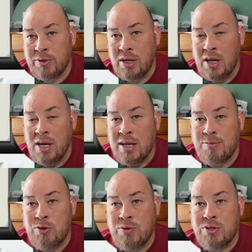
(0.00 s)
Because I'm
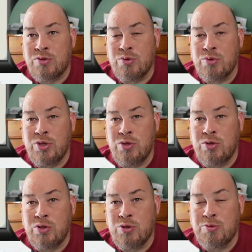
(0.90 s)
doing this through
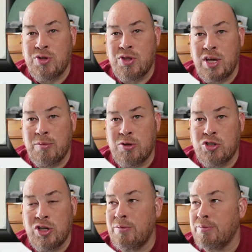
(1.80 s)
YouTube's
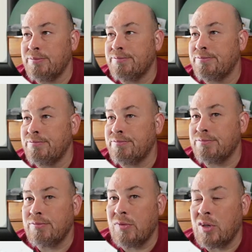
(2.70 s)
thingamajigam,
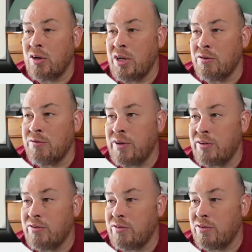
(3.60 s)
their
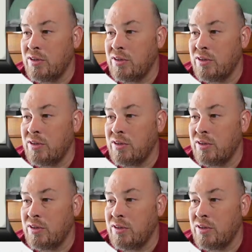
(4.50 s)
interface.